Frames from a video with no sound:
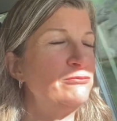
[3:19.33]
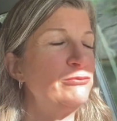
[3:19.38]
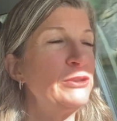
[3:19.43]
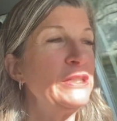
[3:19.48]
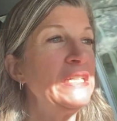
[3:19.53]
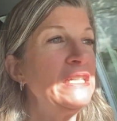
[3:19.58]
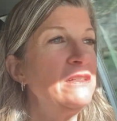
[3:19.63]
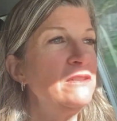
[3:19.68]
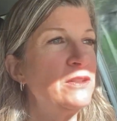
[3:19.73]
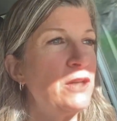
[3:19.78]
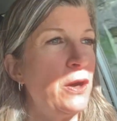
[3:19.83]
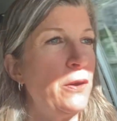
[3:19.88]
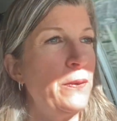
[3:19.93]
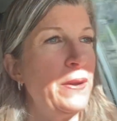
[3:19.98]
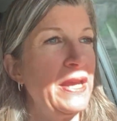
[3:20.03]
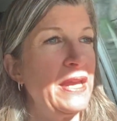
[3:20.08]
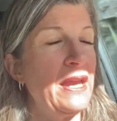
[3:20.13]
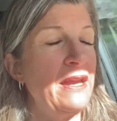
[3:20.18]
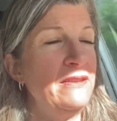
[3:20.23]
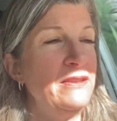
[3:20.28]
reel
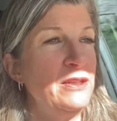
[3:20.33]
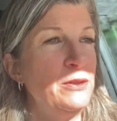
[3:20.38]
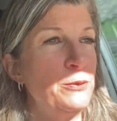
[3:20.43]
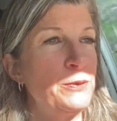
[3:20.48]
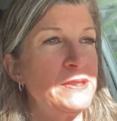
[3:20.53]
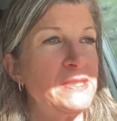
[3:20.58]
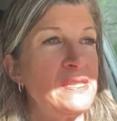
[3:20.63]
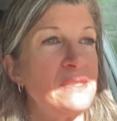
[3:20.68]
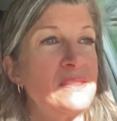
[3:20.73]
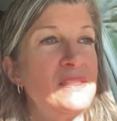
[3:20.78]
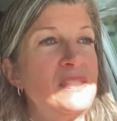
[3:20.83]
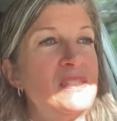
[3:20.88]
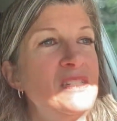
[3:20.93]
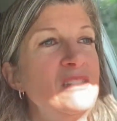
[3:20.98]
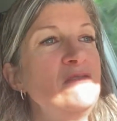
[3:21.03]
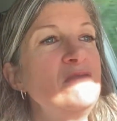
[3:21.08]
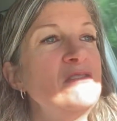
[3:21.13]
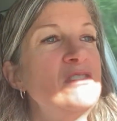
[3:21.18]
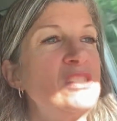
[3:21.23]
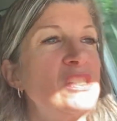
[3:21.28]
going and there was a
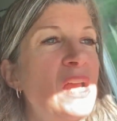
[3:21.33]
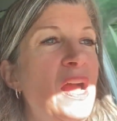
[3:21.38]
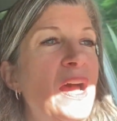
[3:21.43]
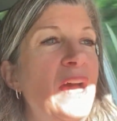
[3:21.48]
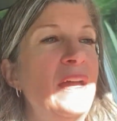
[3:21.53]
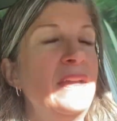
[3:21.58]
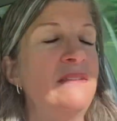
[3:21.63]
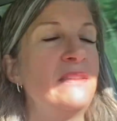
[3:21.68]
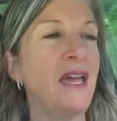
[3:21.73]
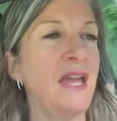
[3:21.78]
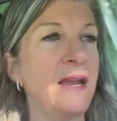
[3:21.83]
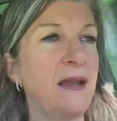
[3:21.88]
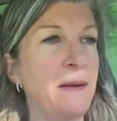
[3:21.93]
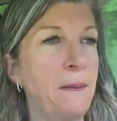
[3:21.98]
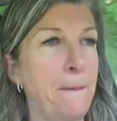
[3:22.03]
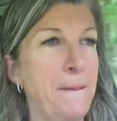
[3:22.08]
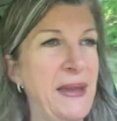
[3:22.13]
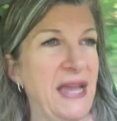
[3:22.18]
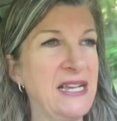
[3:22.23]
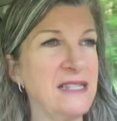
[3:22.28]
still shot
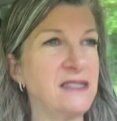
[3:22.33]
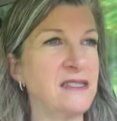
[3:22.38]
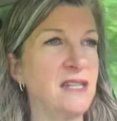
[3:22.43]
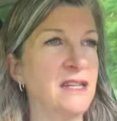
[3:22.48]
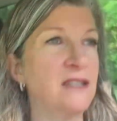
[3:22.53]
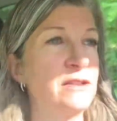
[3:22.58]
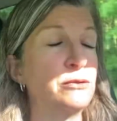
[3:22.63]
like pasted in